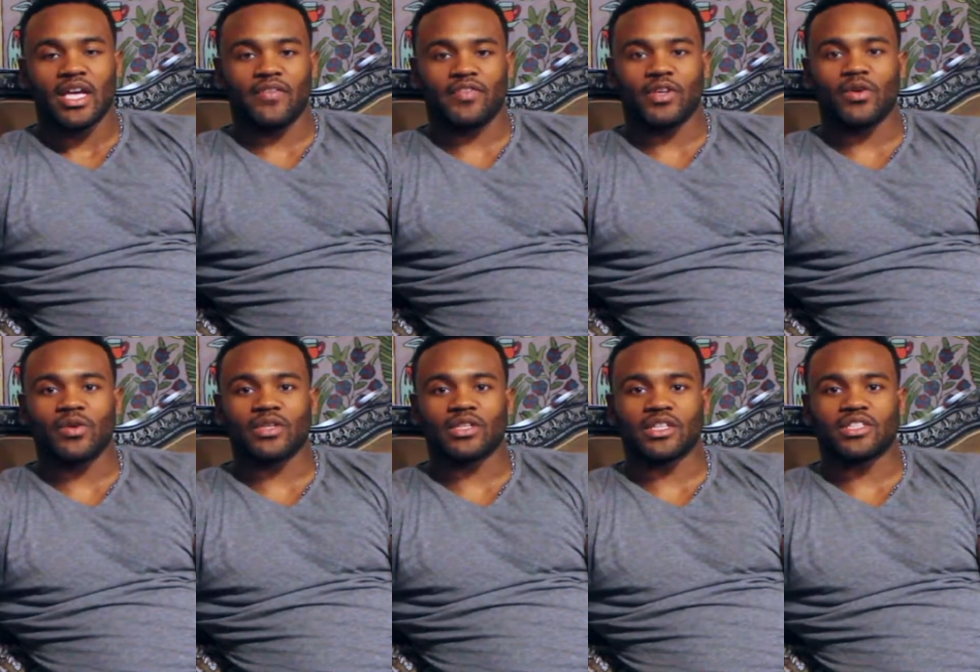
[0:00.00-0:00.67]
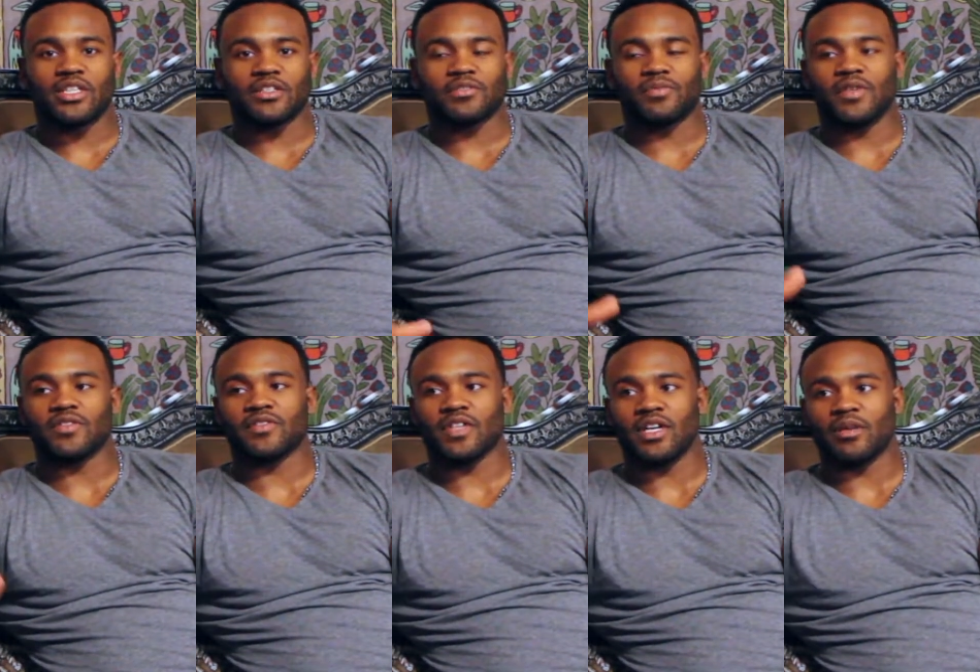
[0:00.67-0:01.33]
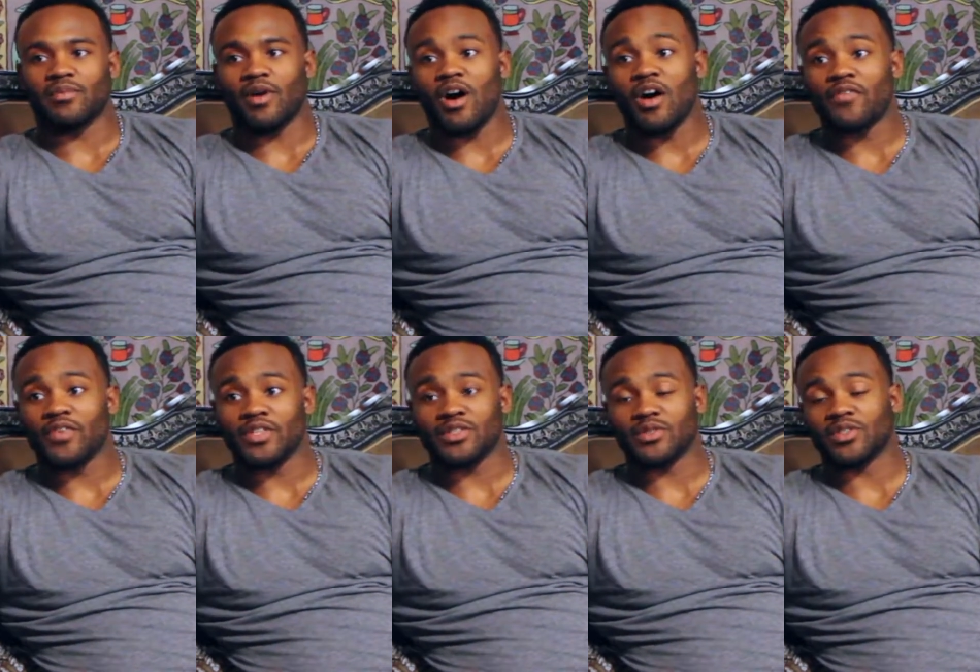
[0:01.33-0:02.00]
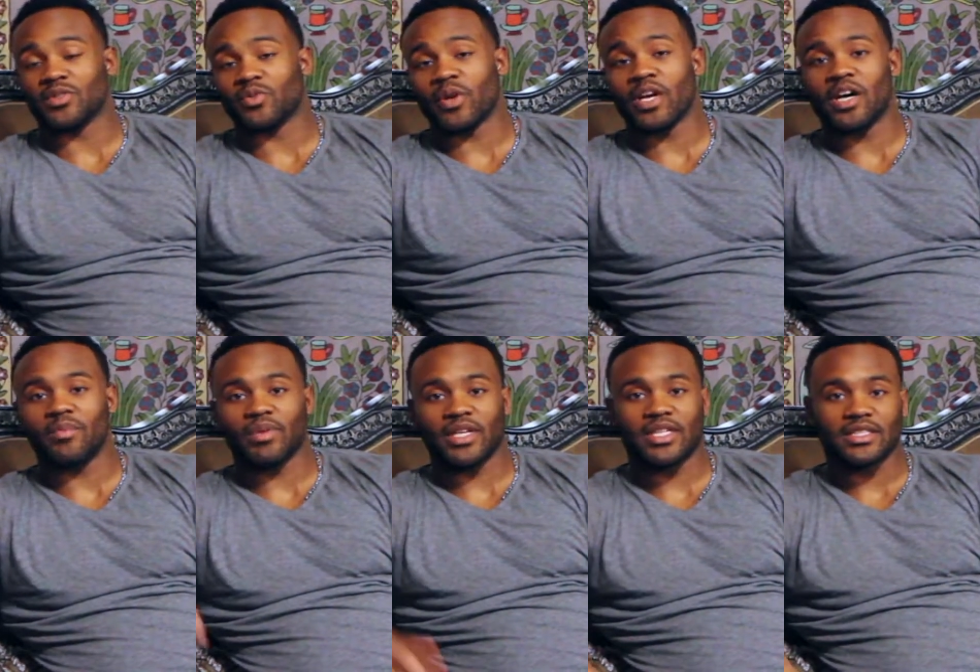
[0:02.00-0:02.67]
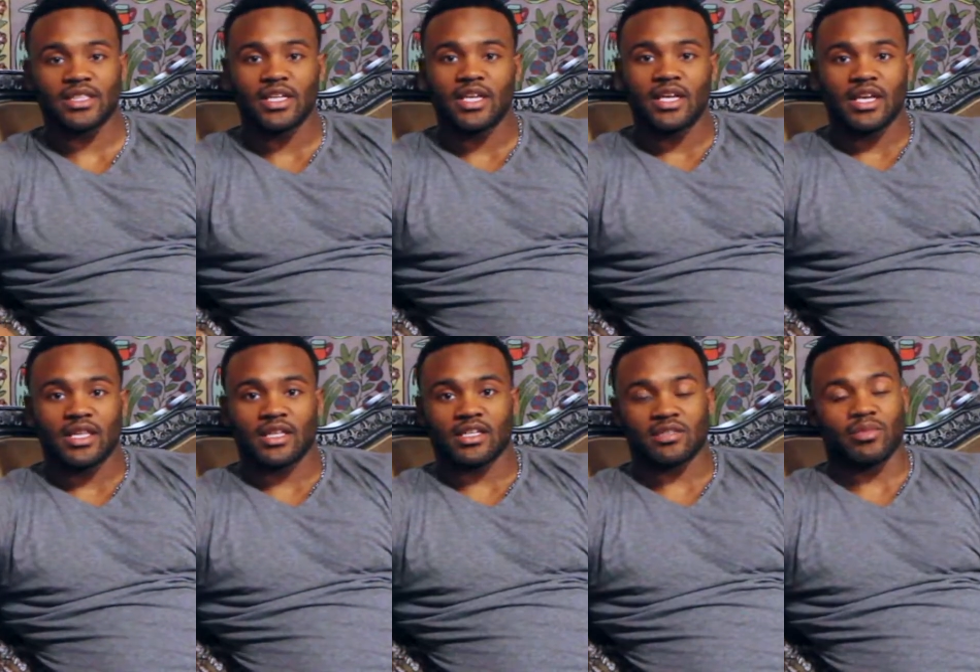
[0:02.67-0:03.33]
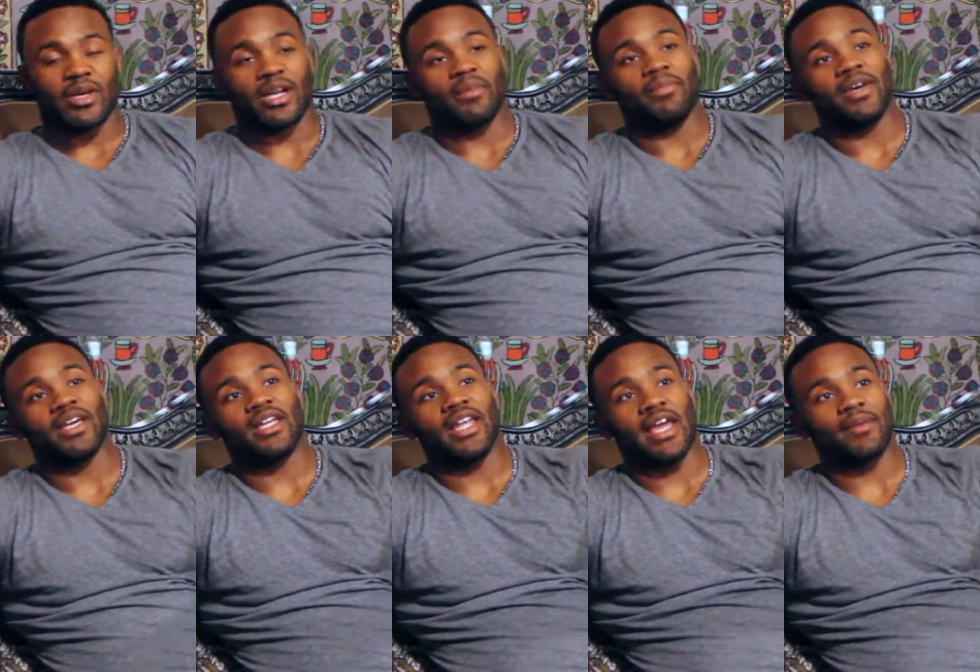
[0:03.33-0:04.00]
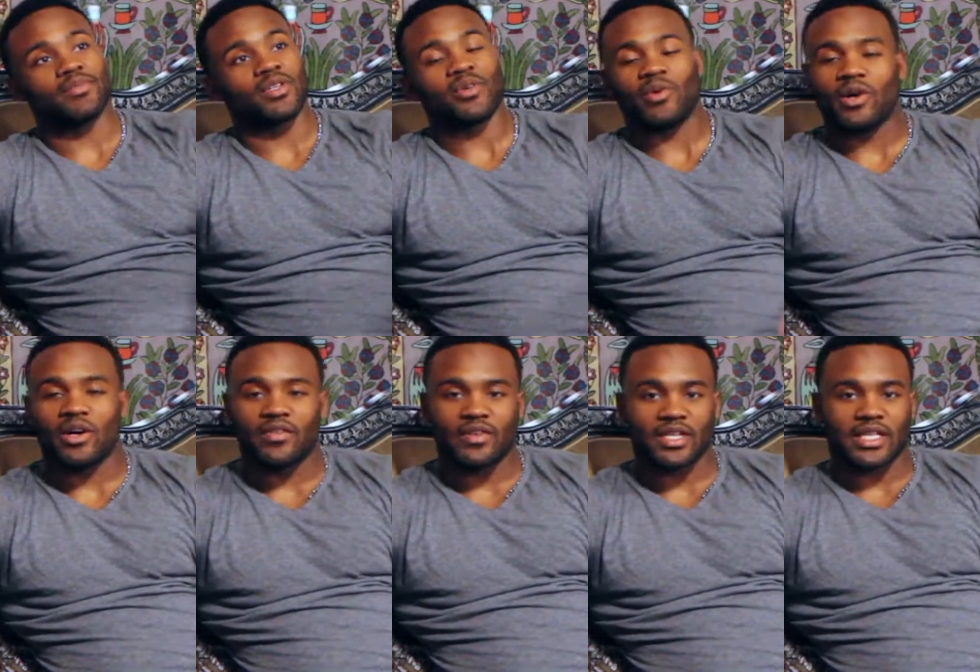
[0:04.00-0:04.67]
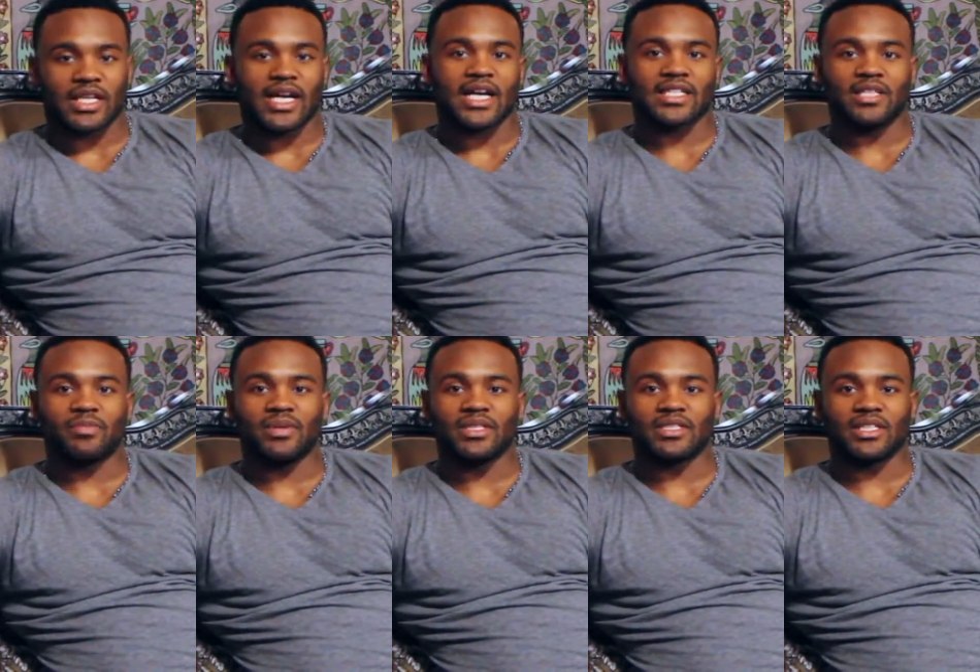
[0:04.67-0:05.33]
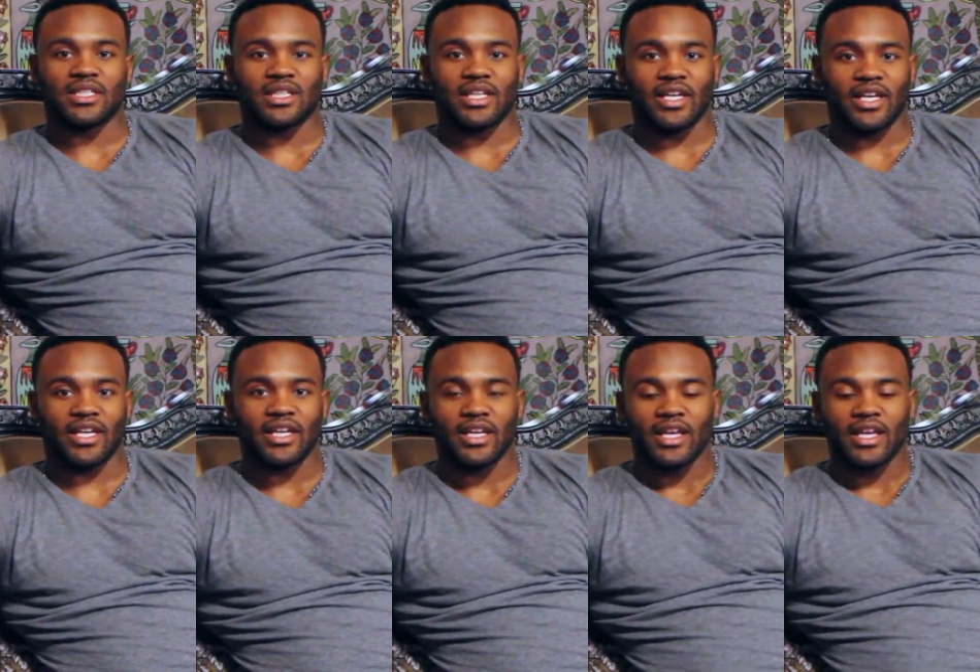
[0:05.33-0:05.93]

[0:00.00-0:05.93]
If you go into Chip Smith's office or his workout place, there's about a million names on the wall of other guys he put into the league,